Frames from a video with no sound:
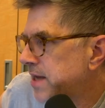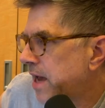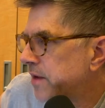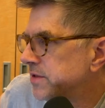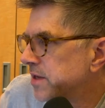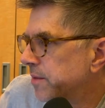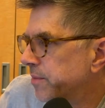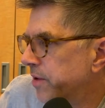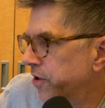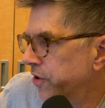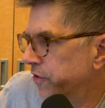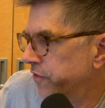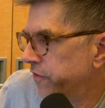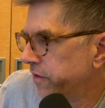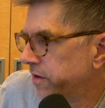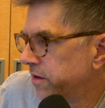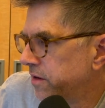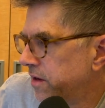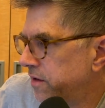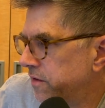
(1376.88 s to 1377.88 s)
better? Is
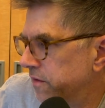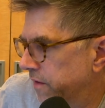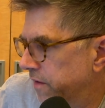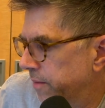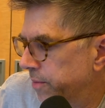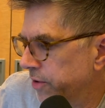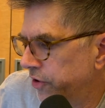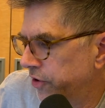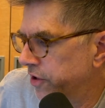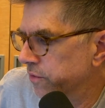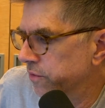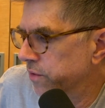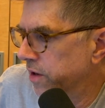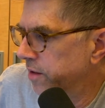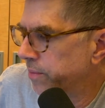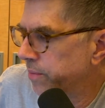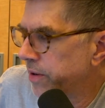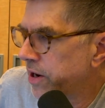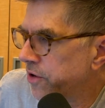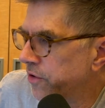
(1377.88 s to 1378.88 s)
it the ability to run
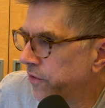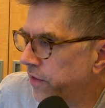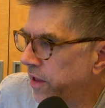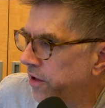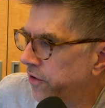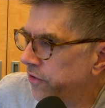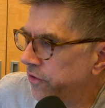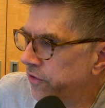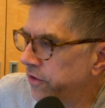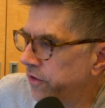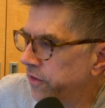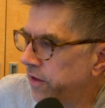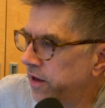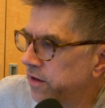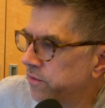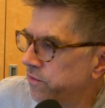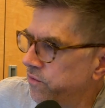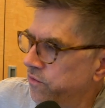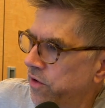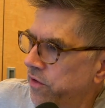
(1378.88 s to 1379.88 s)
in parallel or to like
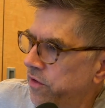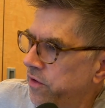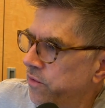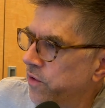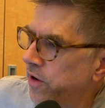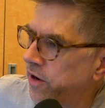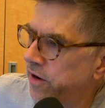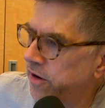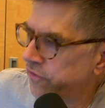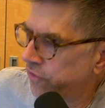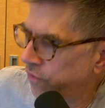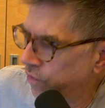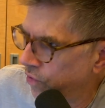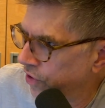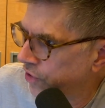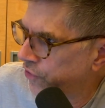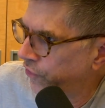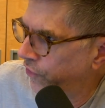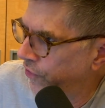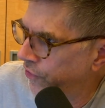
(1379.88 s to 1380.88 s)
run it as a
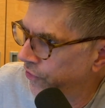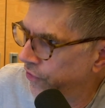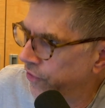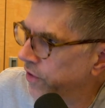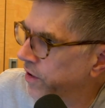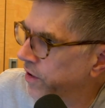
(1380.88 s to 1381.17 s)
workload, or